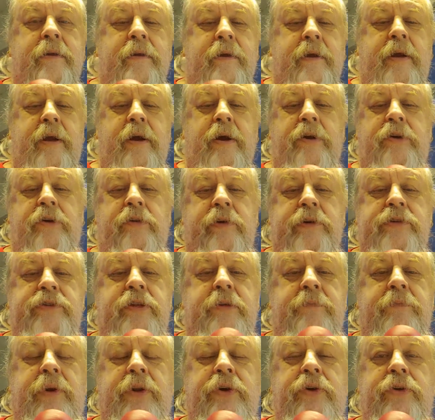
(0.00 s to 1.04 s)
characteristics
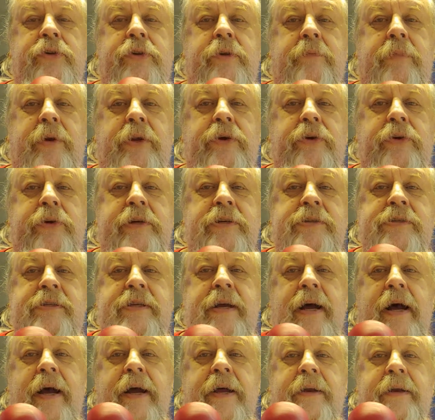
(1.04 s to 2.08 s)
of the balloon is
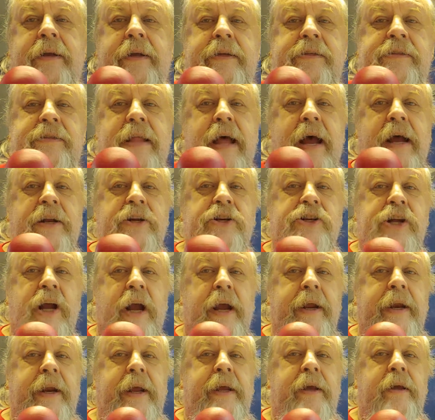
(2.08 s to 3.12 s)
done. It's not
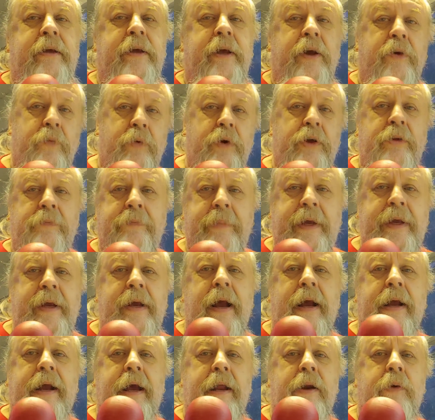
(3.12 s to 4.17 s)
shiny. It will be.
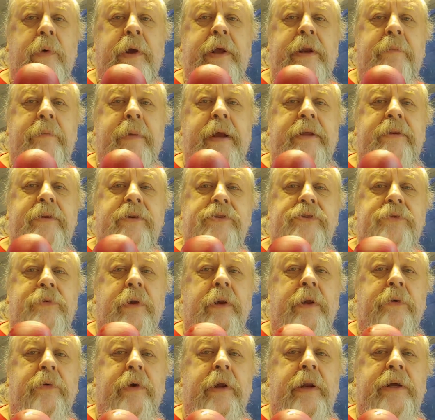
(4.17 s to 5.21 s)
I got a way to make this
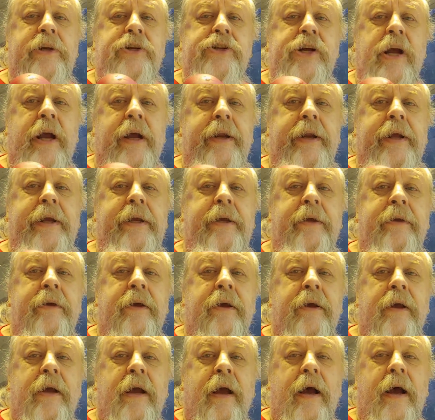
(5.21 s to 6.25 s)
really, really shiny,
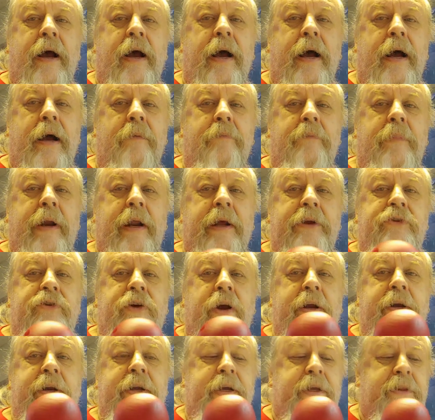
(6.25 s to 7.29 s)
but I
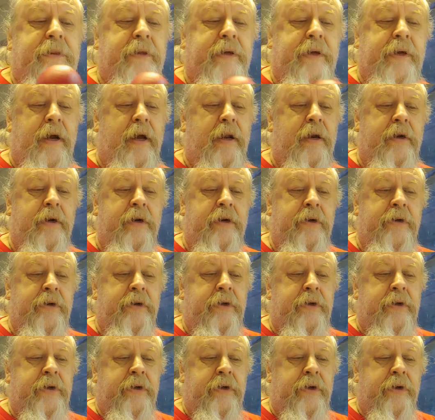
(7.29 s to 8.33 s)
tried to get the color
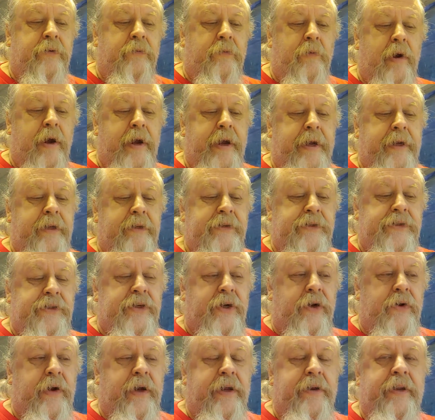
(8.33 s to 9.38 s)
right.
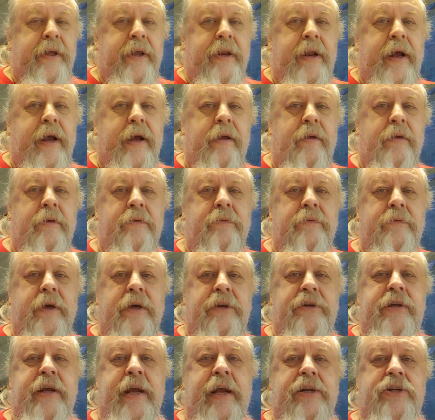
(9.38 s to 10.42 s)
So, and then I'll
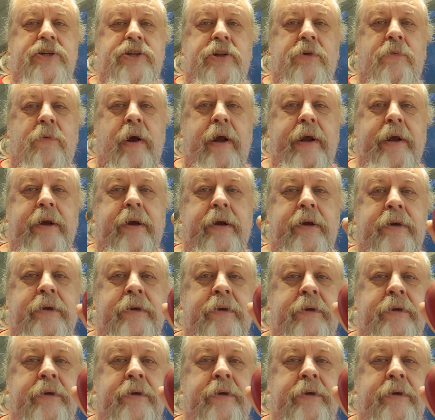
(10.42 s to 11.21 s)
attach the wire,